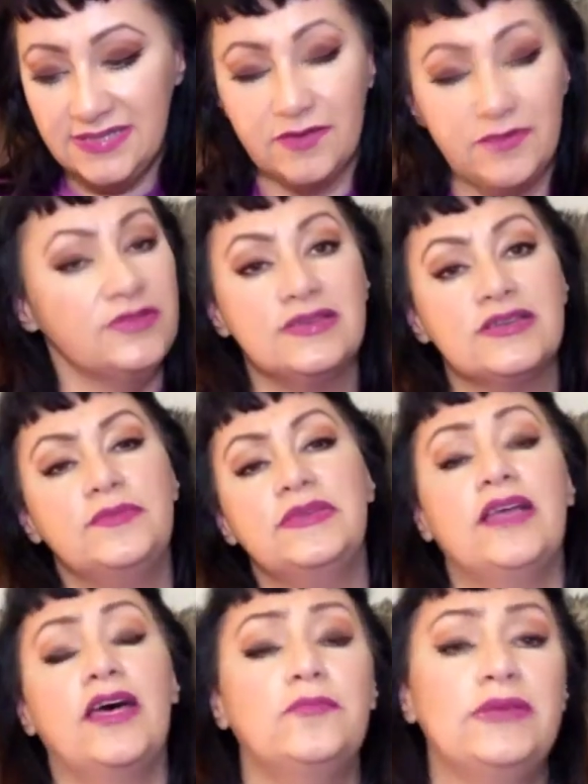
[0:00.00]
It could be a
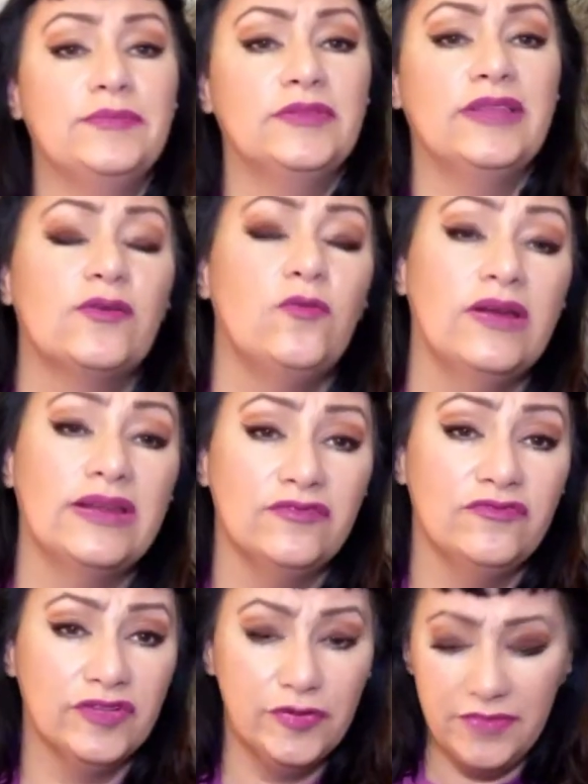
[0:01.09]
lot of people like wanting to
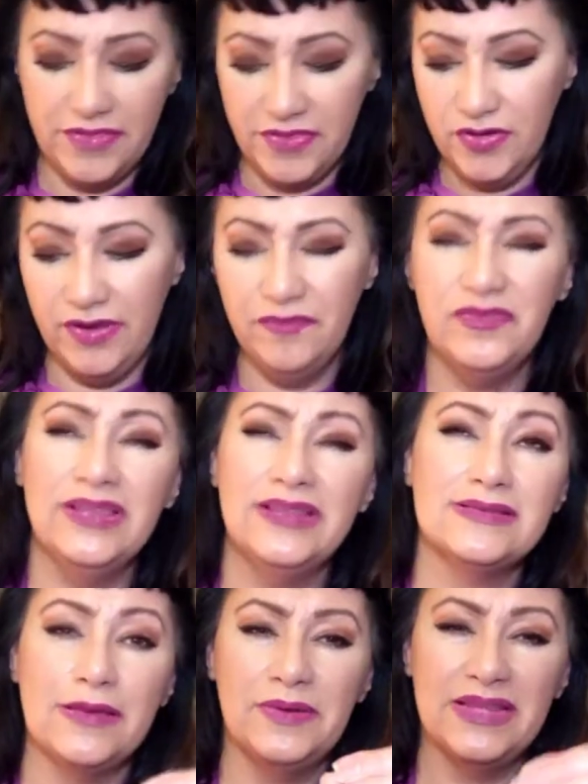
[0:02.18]
flirt with you. I don't feel like it's
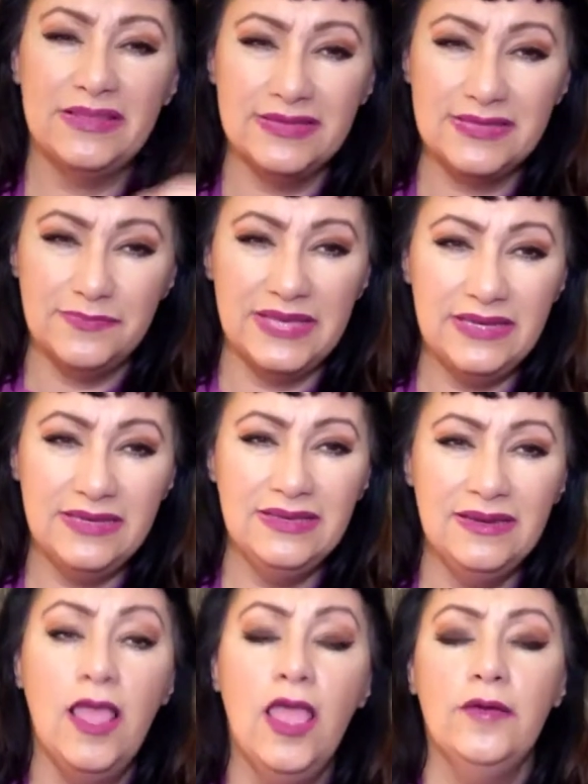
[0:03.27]
happening this minute,
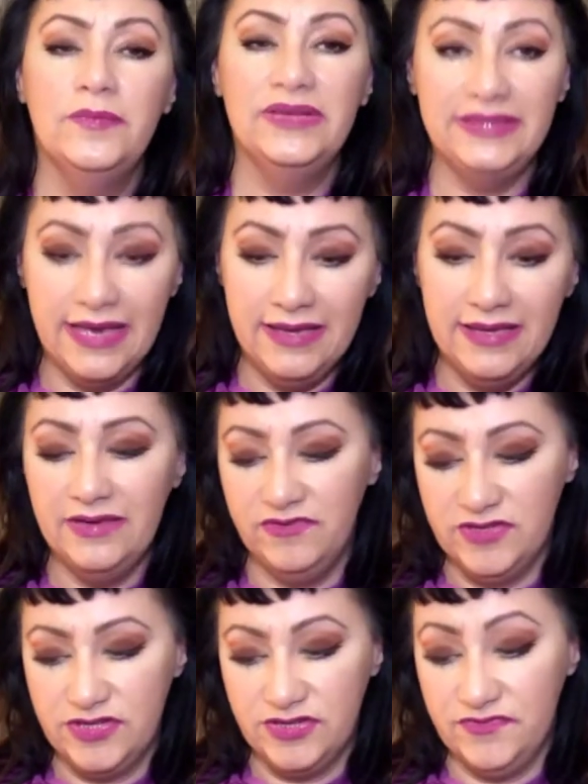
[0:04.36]
but that for
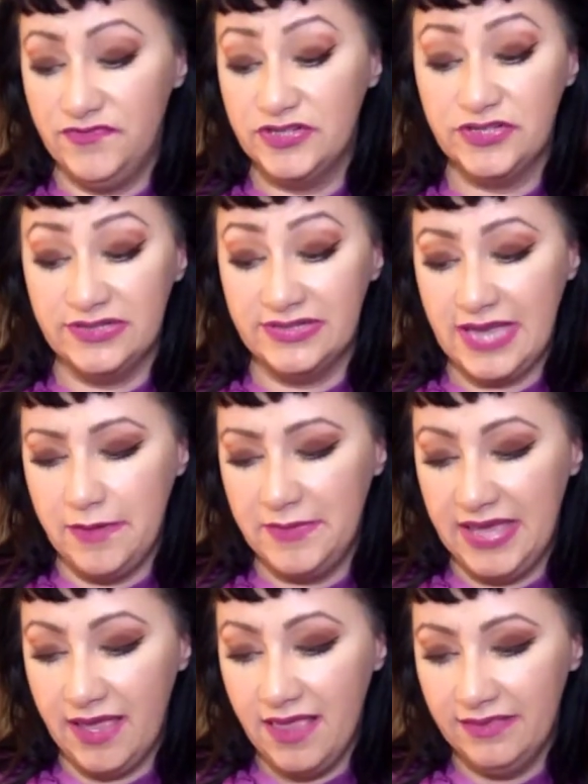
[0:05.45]
sure is
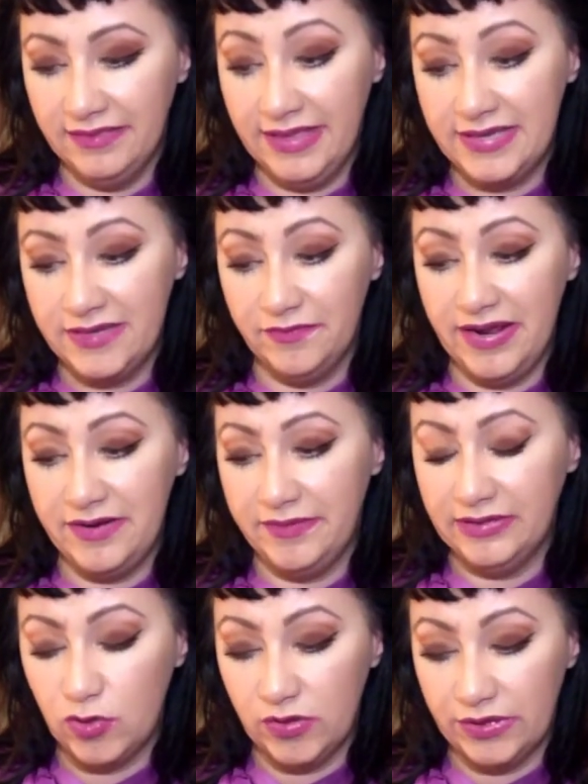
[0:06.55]
coming, like right around
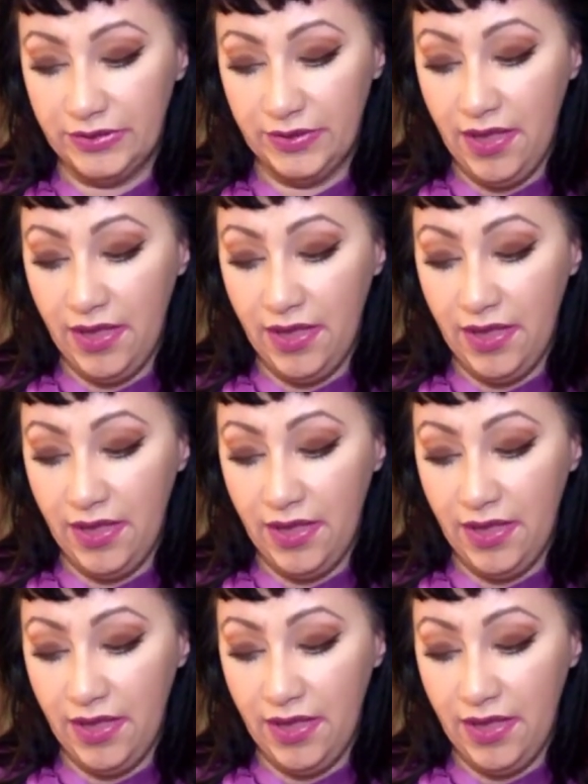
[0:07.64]
the corner.